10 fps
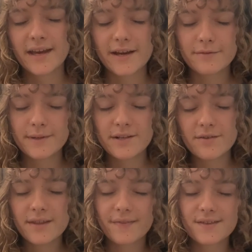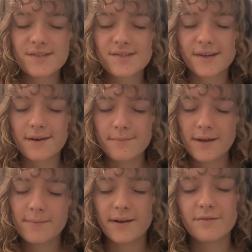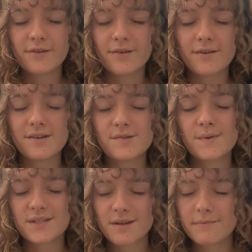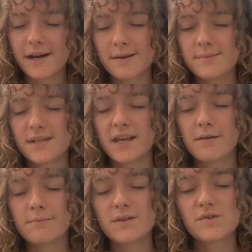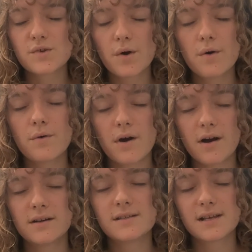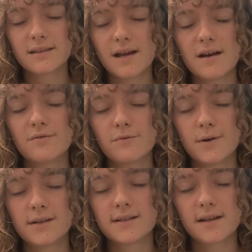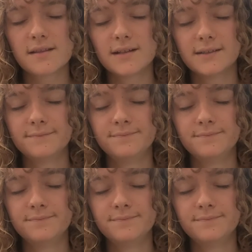And we know that this is a commandment of yours, but sometimes it can be so hard to love one another.